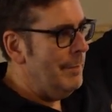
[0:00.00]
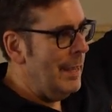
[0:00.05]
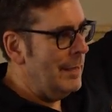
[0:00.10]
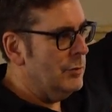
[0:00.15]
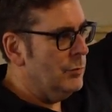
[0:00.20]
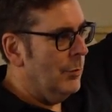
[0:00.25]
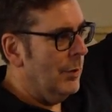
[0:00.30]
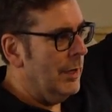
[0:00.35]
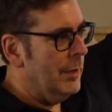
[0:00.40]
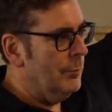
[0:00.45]
page
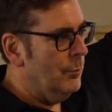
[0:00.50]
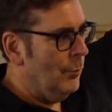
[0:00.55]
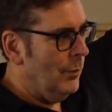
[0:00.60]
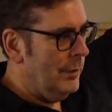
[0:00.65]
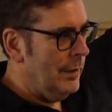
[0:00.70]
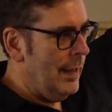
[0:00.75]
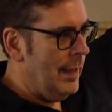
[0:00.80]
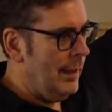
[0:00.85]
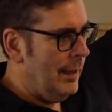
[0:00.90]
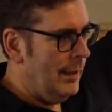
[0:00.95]

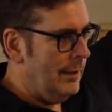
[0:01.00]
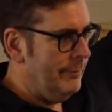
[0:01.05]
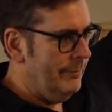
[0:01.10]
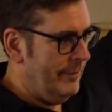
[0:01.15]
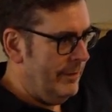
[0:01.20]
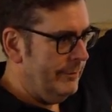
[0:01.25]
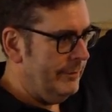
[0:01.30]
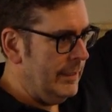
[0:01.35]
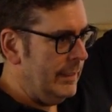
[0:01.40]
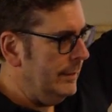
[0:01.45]

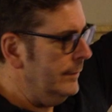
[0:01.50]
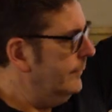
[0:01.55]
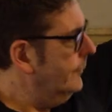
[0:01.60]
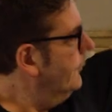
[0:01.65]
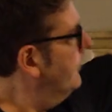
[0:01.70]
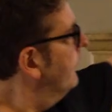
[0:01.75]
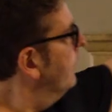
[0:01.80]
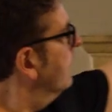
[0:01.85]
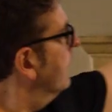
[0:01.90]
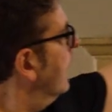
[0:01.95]
150. Uh,
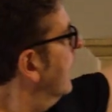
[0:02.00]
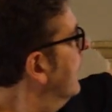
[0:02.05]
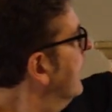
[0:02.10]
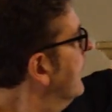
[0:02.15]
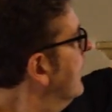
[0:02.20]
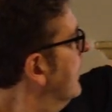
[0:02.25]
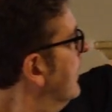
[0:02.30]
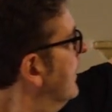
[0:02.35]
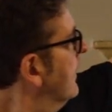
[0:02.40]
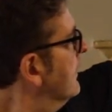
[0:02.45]

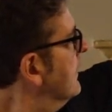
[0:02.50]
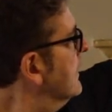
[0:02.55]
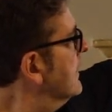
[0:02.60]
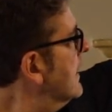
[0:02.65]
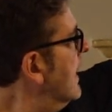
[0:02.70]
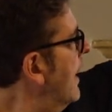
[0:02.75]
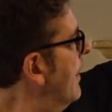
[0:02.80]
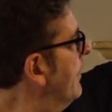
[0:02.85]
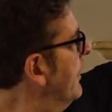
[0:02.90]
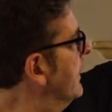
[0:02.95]
this
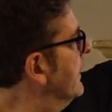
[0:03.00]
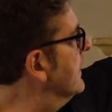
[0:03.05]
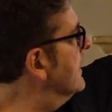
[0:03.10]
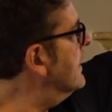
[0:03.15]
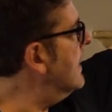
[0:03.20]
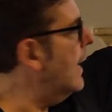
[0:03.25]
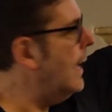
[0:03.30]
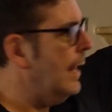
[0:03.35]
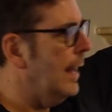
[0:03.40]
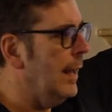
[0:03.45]
happens
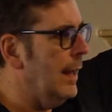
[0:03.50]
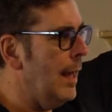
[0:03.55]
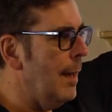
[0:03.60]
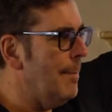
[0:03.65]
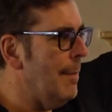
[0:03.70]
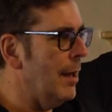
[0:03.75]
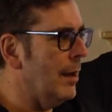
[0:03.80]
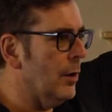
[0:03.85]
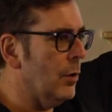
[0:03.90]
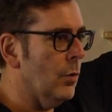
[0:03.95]
uh,
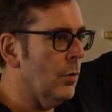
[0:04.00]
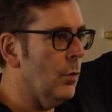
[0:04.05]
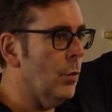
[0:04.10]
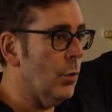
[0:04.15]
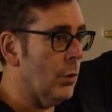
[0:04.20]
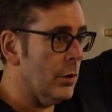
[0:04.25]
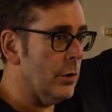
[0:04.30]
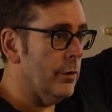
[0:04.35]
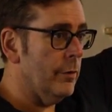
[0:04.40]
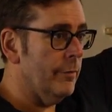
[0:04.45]
about a
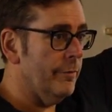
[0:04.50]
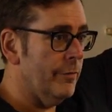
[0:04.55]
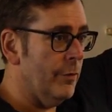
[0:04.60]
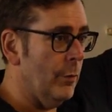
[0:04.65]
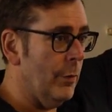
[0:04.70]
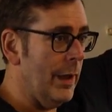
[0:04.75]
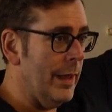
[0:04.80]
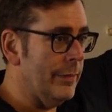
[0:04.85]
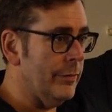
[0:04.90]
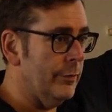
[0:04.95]
quarter of the
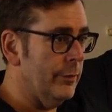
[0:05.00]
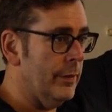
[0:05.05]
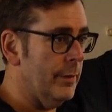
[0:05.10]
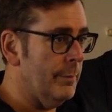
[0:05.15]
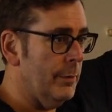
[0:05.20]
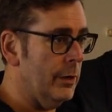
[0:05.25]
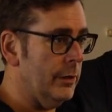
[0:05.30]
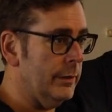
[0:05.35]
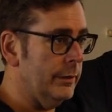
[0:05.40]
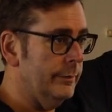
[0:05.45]
way through the
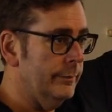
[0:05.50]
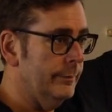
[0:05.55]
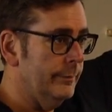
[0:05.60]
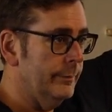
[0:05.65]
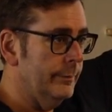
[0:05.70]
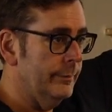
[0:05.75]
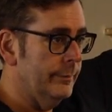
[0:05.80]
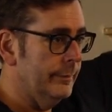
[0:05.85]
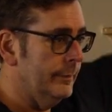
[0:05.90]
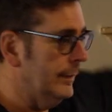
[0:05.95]
book.
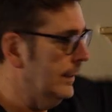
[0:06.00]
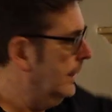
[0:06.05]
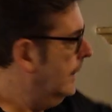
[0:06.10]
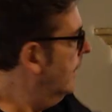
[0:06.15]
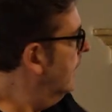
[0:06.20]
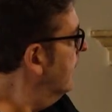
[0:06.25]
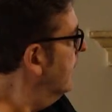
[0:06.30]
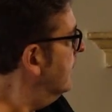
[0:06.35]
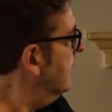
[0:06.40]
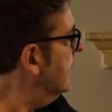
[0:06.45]

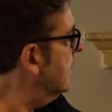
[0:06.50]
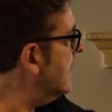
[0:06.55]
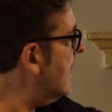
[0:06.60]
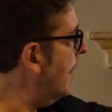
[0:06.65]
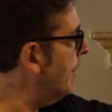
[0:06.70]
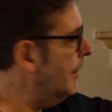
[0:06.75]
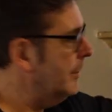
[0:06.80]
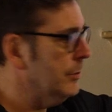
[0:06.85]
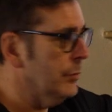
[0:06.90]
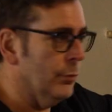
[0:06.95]
This
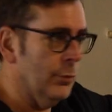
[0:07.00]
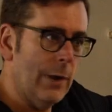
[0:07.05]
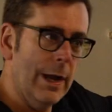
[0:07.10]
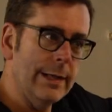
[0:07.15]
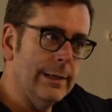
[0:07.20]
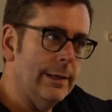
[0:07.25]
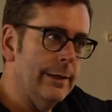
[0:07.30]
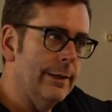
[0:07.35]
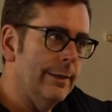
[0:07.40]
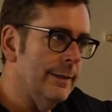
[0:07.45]
happens
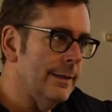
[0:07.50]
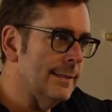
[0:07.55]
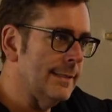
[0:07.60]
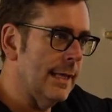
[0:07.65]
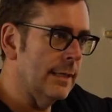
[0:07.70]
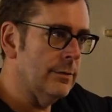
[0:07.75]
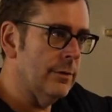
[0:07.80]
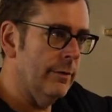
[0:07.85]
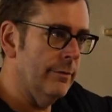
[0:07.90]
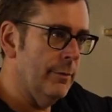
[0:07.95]
right in the
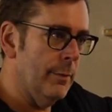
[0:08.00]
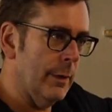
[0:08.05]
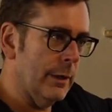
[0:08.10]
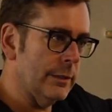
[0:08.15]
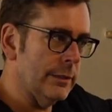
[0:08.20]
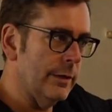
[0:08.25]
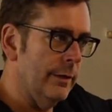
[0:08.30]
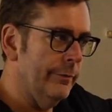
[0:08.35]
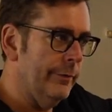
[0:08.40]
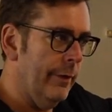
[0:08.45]
center of the
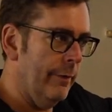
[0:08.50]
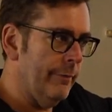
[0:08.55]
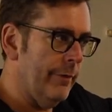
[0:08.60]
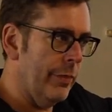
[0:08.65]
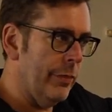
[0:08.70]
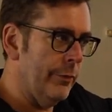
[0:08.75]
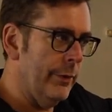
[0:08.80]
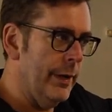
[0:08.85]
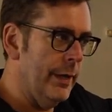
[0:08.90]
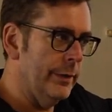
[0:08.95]
book. So if you have a
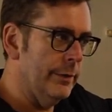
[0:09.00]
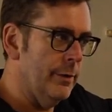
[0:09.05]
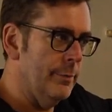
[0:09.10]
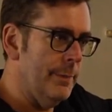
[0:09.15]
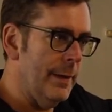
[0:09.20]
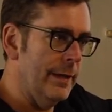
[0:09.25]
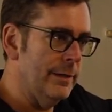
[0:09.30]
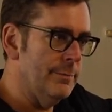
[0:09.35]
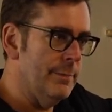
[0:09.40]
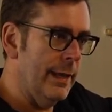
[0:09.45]
300
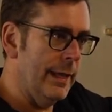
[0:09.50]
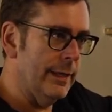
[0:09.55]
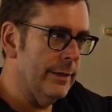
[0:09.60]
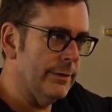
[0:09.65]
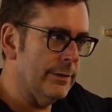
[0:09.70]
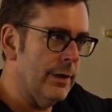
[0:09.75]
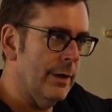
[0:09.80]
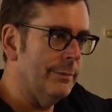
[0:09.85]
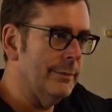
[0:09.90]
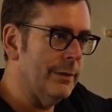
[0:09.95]
page
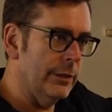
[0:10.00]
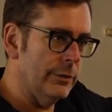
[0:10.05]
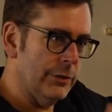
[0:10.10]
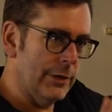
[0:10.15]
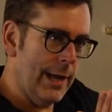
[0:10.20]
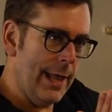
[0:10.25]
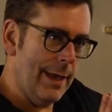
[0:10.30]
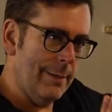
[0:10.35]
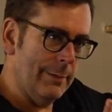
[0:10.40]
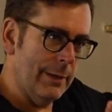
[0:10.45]
manuscript, it
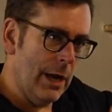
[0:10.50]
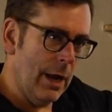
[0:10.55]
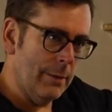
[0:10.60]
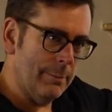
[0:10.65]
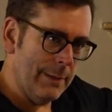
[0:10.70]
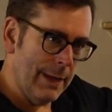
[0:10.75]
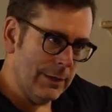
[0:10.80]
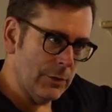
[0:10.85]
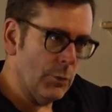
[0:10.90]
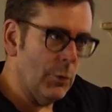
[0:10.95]
should happen on
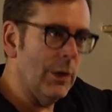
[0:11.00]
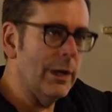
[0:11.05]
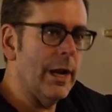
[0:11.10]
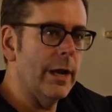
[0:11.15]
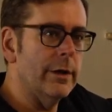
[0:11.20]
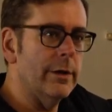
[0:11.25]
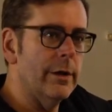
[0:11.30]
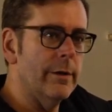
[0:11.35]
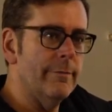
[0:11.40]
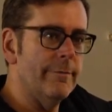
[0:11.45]
page
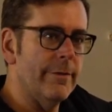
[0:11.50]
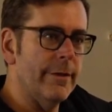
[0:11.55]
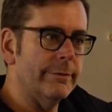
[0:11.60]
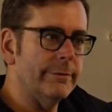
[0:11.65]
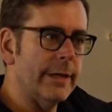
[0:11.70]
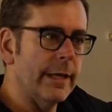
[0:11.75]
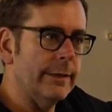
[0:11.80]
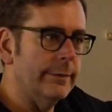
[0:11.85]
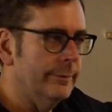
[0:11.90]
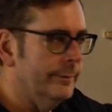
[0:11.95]
150.